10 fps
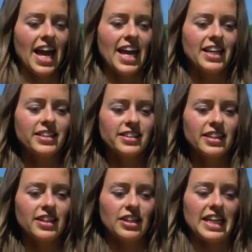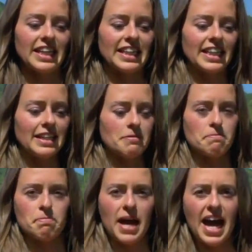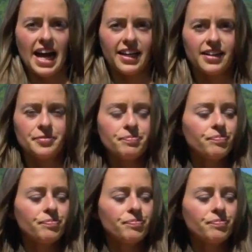And in getting back